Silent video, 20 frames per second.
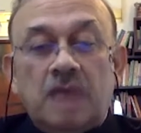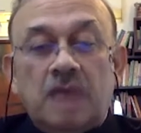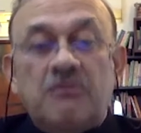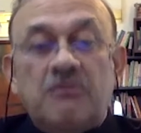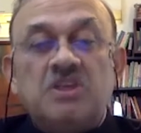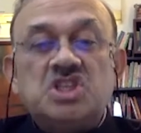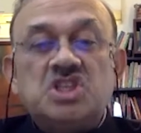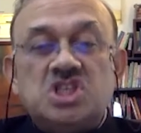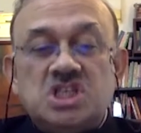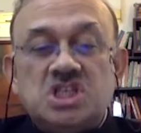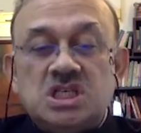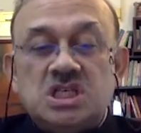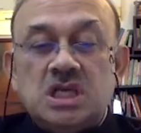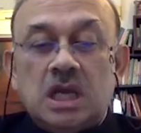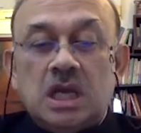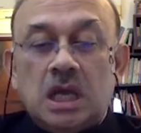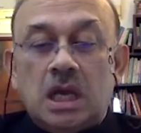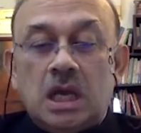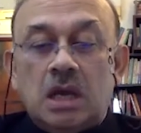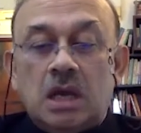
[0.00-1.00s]
which
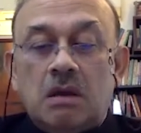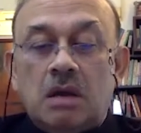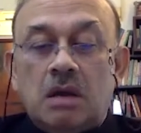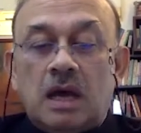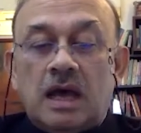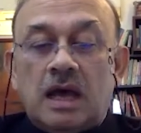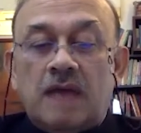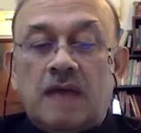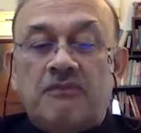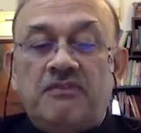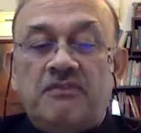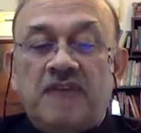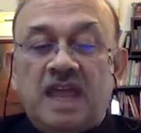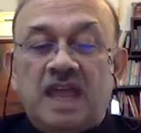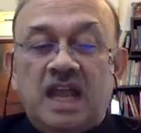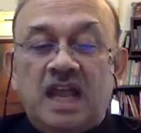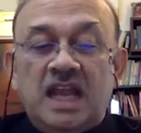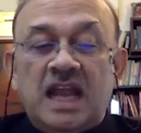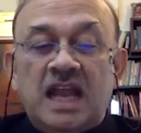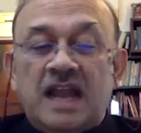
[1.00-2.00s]
are
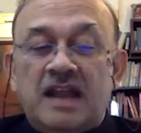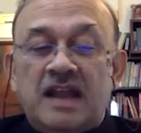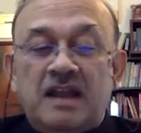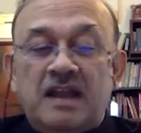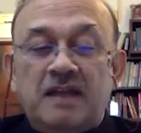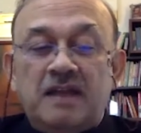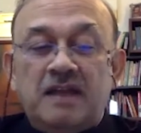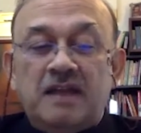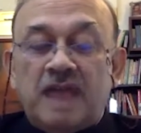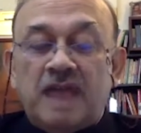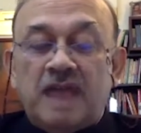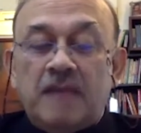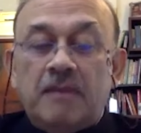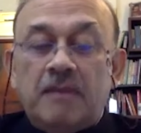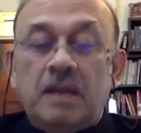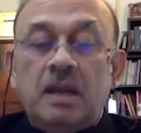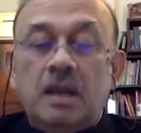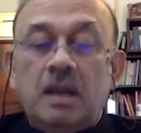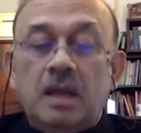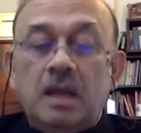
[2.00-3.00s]
fairly
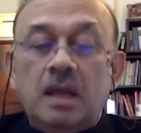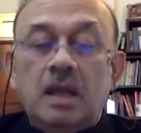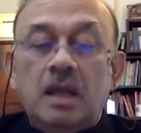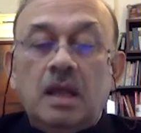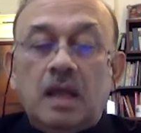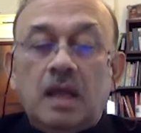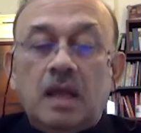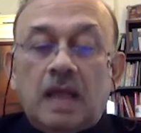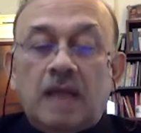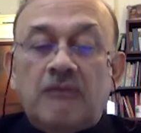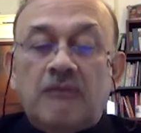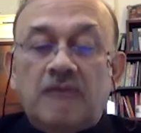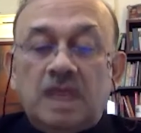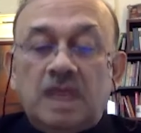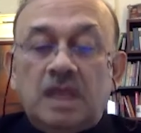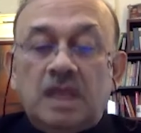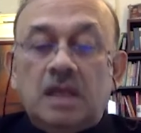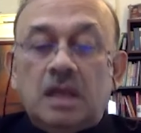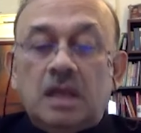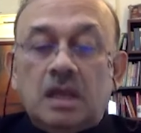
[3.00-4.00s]
identifiable, and
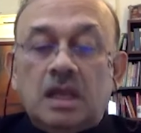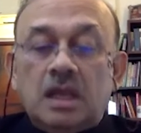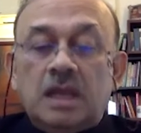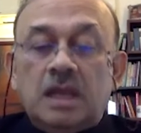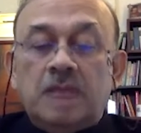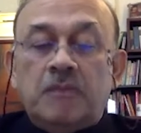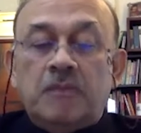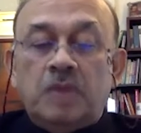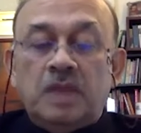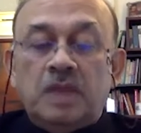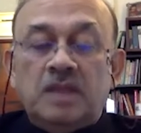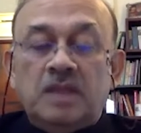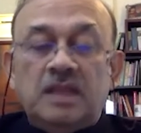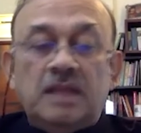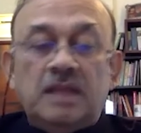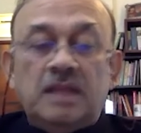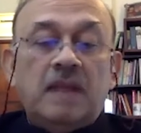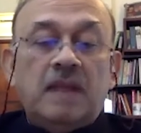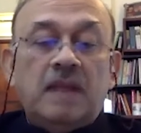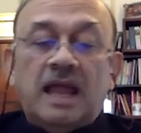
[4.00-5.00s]
we keep putting
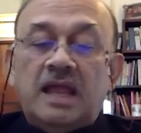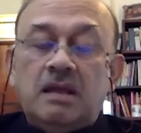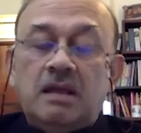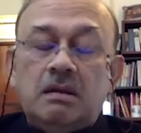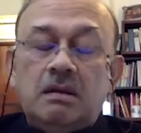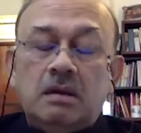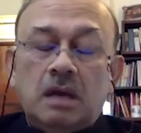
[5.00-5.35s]
them like